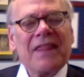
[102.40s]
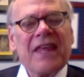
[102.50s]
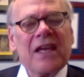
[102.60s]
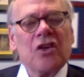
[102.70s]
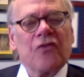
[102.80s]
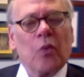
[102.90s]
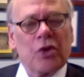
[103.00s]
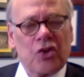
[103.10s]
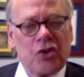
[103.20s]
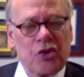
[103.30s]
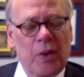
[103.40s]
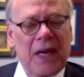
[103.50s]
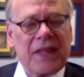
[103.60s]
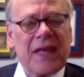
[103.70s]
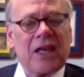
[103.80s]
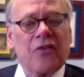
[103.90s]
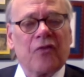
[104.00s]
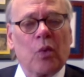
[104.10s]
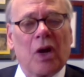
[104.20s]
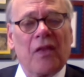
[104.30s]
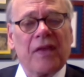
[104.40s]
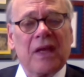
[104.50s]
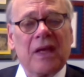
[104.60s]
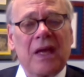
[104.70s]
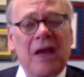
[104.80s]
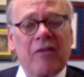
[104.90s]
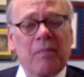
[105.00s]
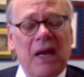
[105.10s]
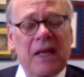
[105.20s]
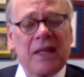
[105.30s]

I thank you for what you're doing. I thank you for what everybody